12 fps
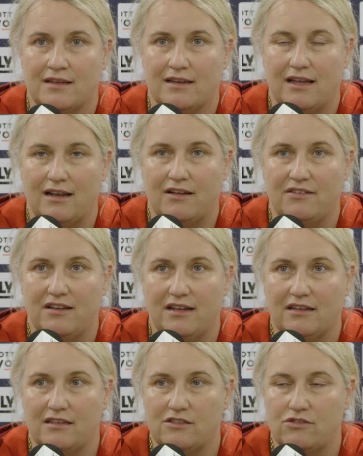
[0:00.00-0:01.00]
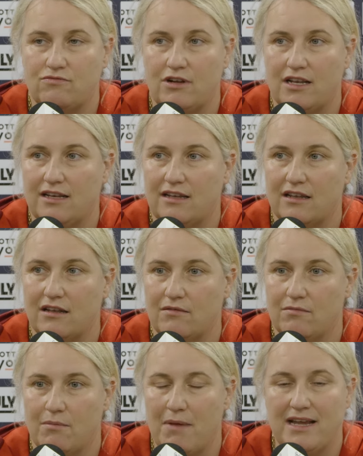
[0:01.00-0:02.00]
and I think it's really
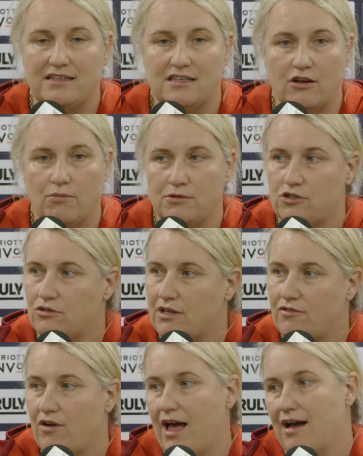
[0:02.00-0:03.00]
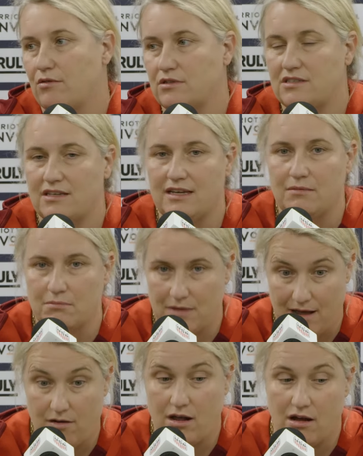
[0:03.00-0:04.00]
amazing opportunity for our team,
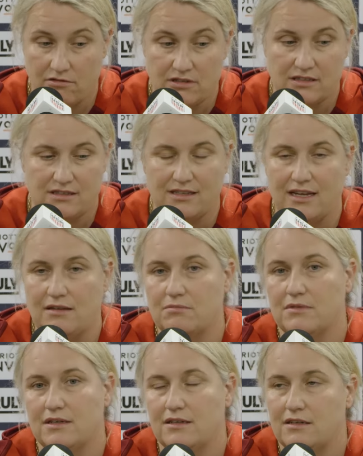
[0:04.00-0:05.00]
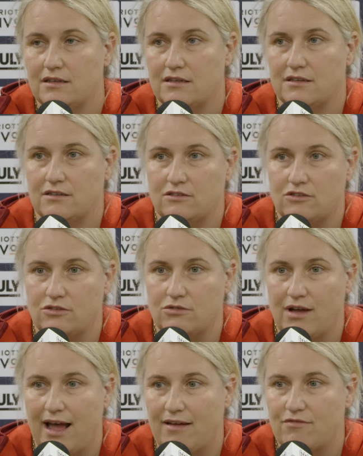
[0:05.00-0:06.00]
our current team,
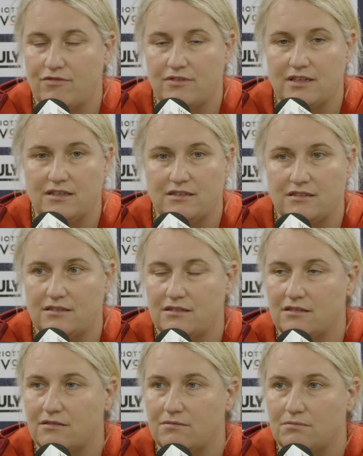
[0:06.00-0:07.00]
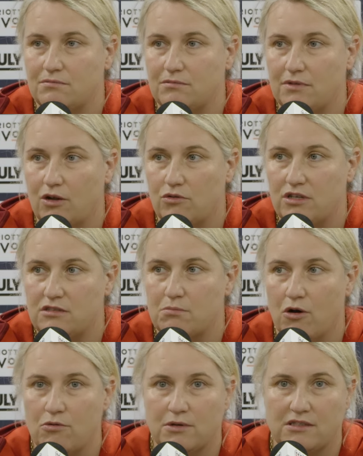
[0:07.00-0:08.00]
to have these, you know, these
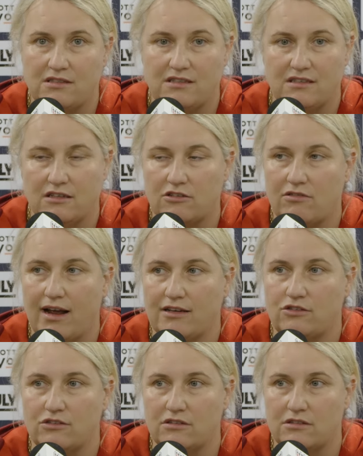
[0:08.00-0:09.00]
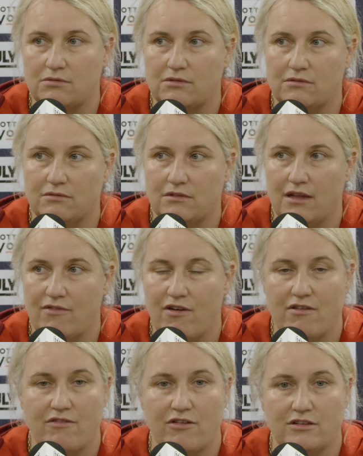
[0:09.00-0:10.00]
moments, these interactions. They're
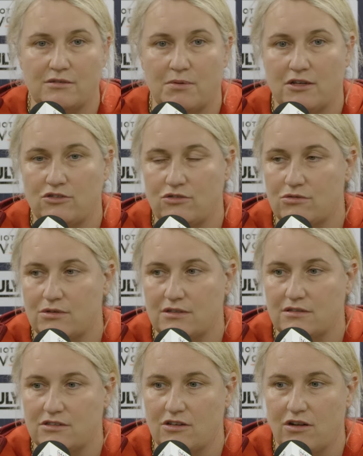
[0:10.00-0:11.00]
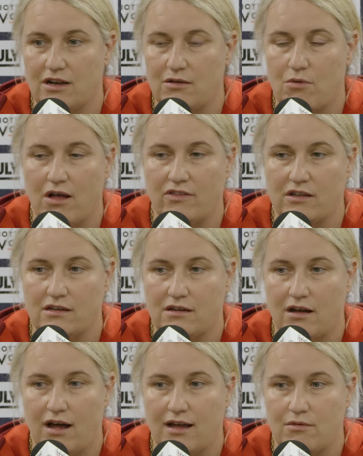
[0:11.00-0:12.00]
very, very special, and certainly one that
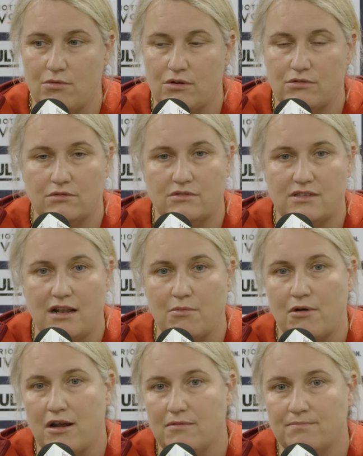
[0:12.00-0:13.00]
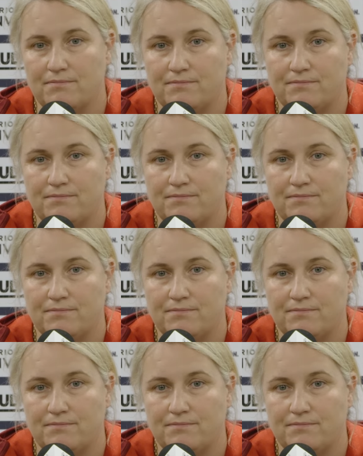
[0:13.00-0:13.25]
I will celebrate.